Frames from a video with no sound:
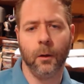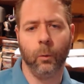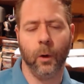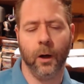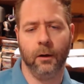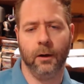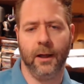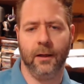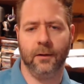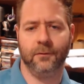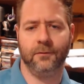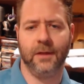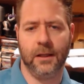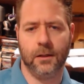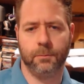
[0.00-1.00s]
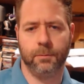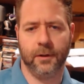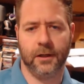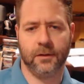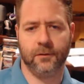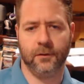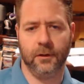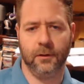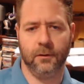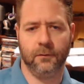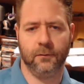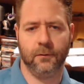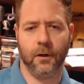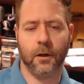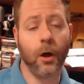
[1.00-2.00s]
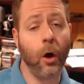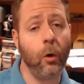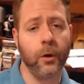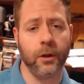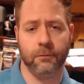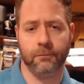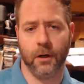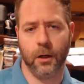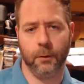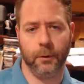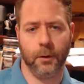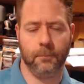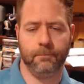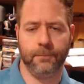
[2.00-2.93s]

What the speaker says: whereas Databricks is a code environment.